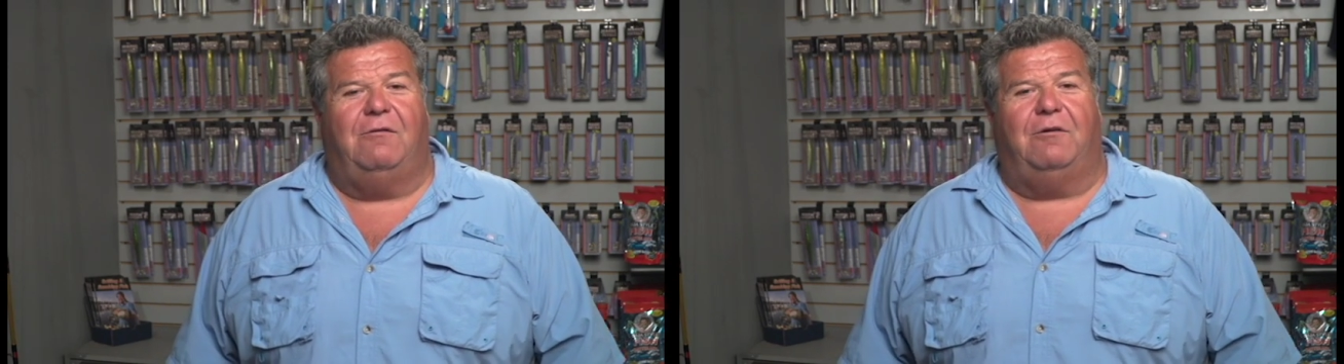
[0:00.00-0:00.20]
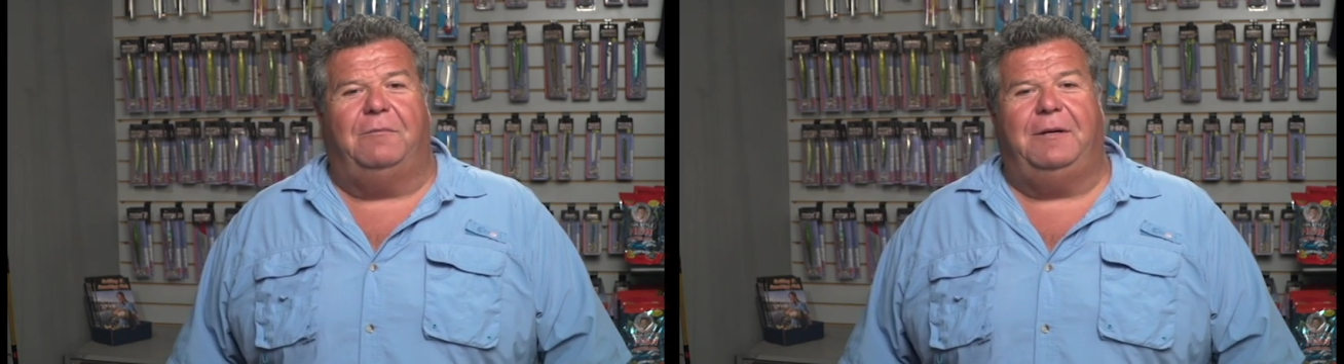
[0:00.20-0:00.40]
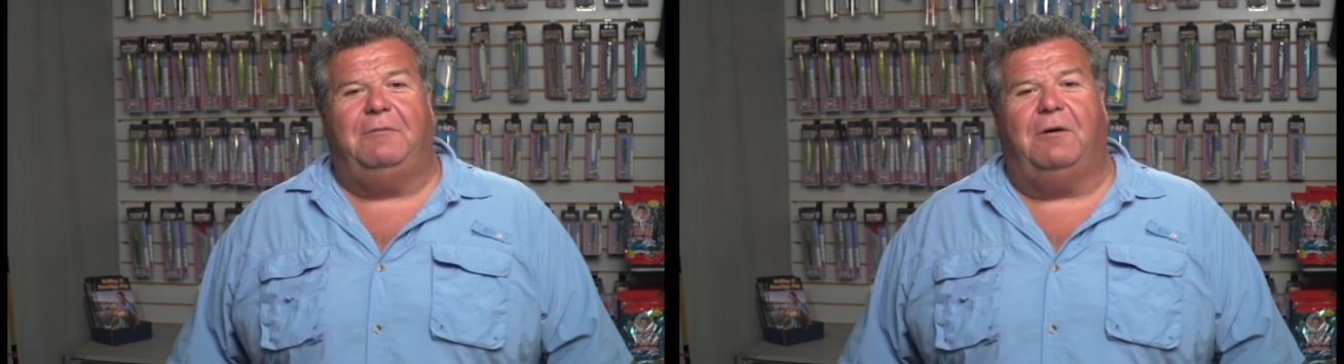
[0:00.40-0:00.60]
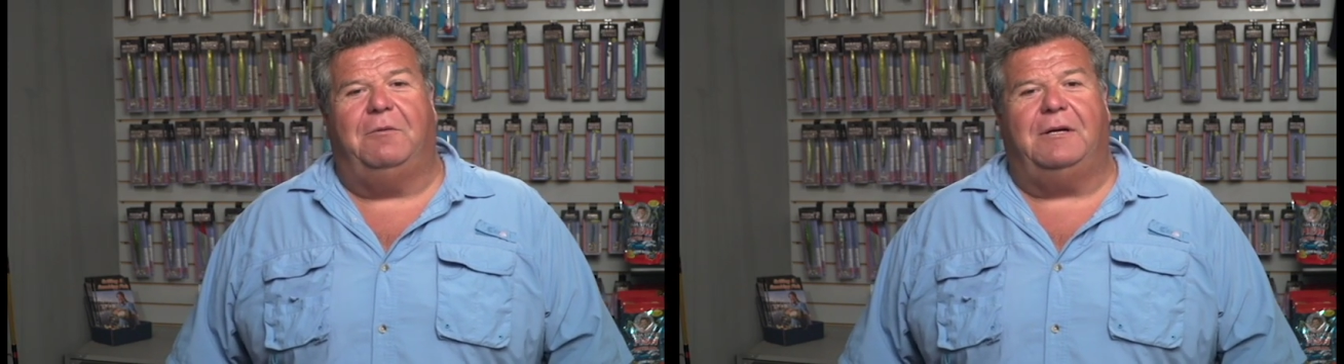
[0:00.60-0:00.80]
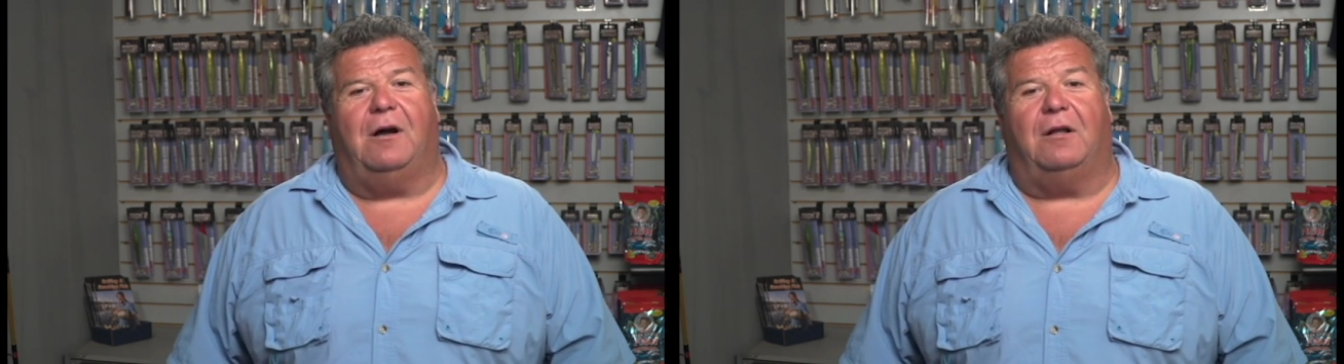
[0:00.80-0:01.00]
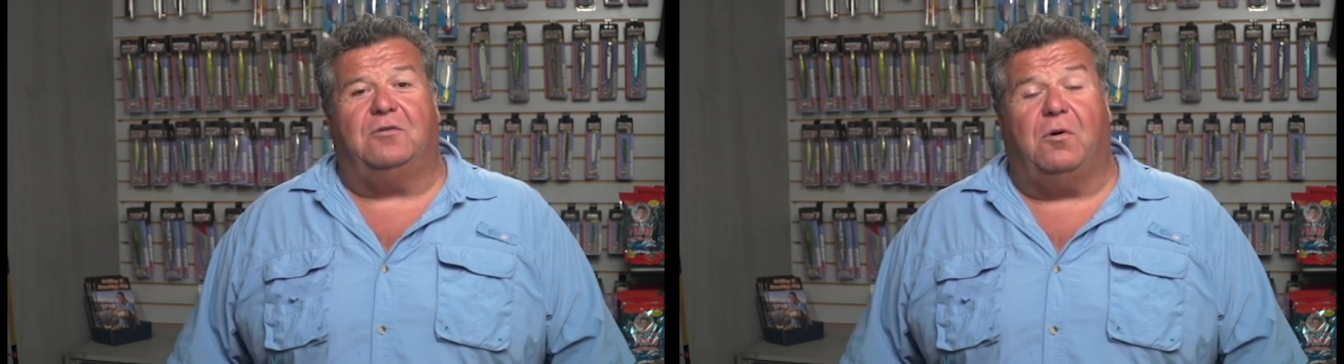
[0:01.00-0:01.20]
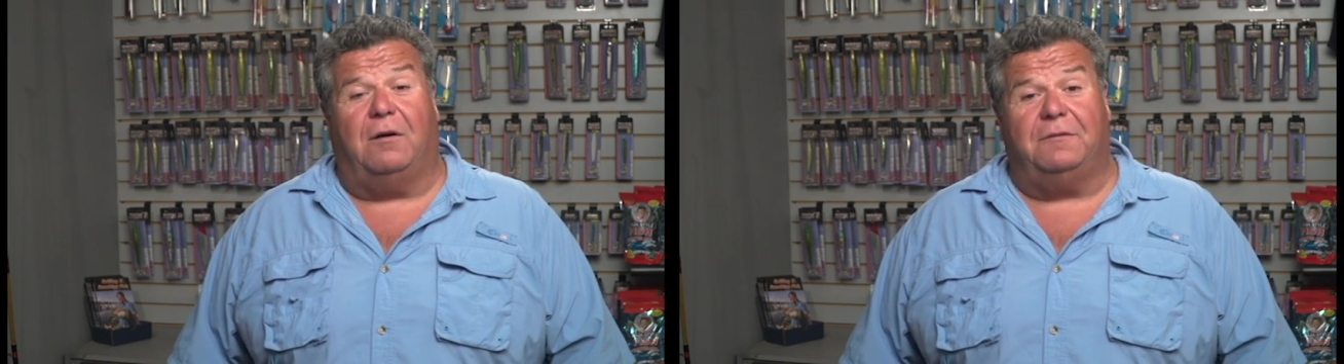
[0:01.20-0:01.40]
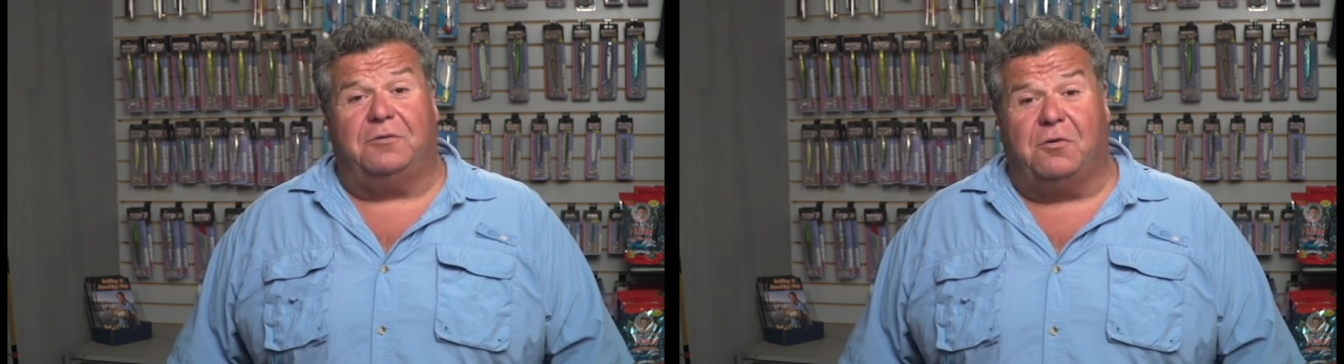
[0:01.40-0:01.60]
will be what we call
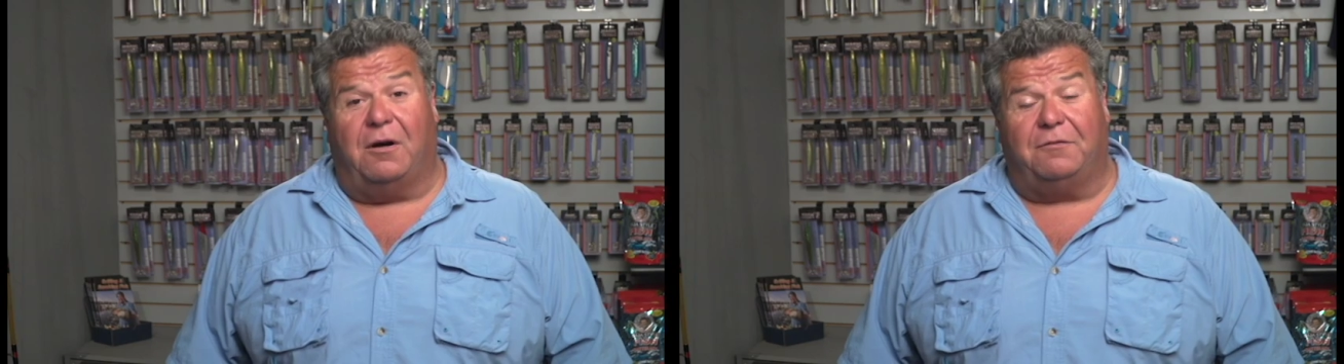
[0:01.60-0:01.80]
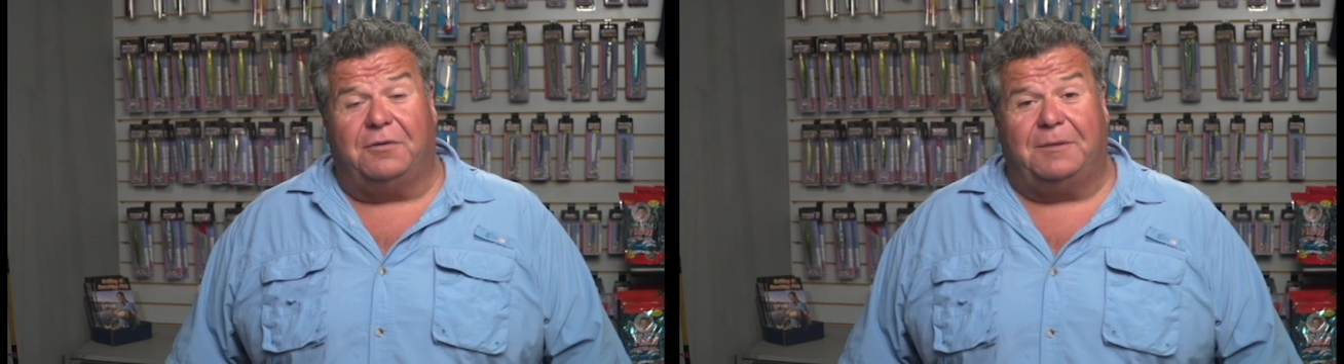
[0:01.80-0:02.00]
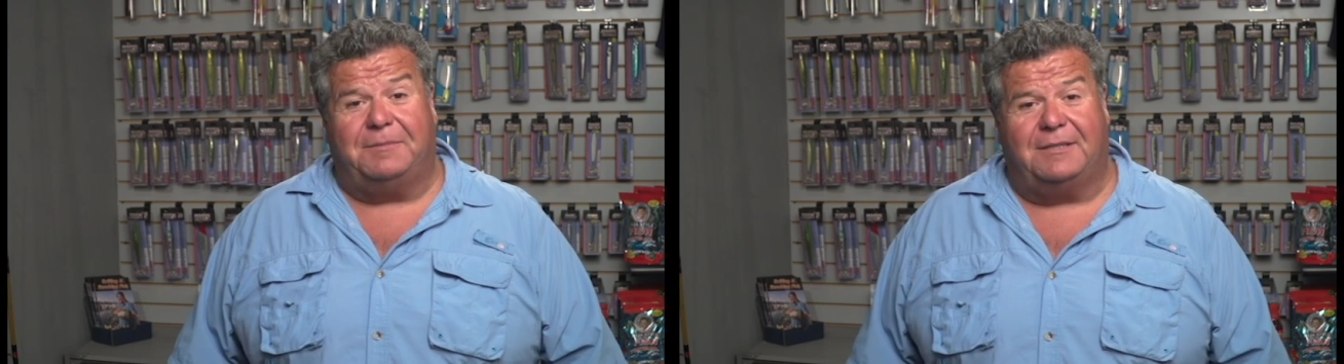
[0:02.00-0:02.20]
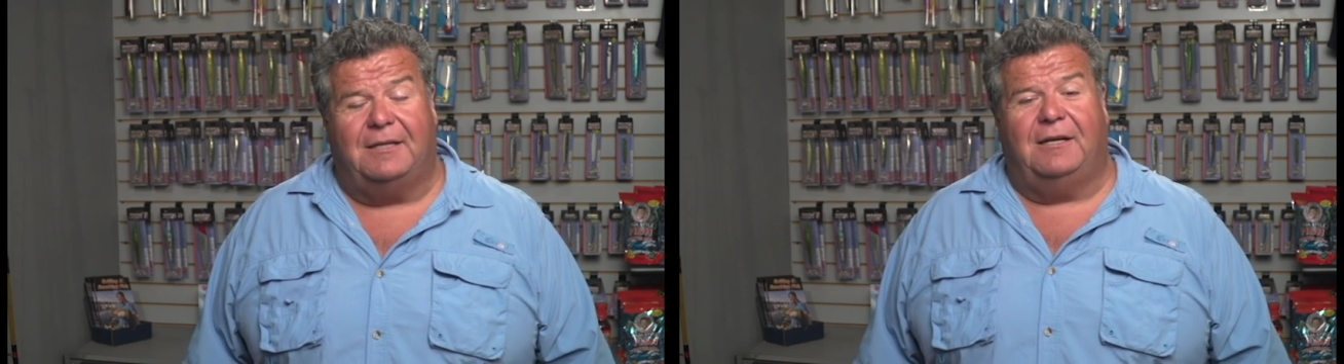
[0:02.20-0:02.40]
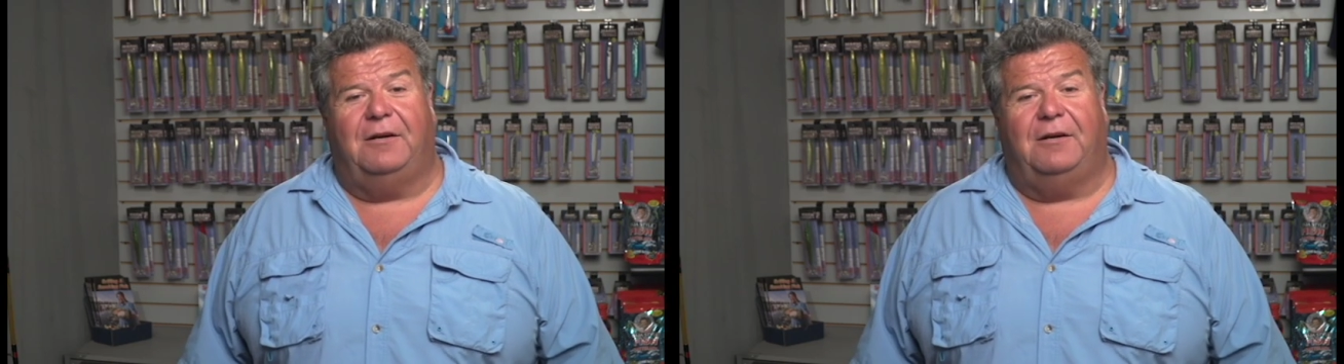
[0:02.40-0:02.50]
12 to 12 trips.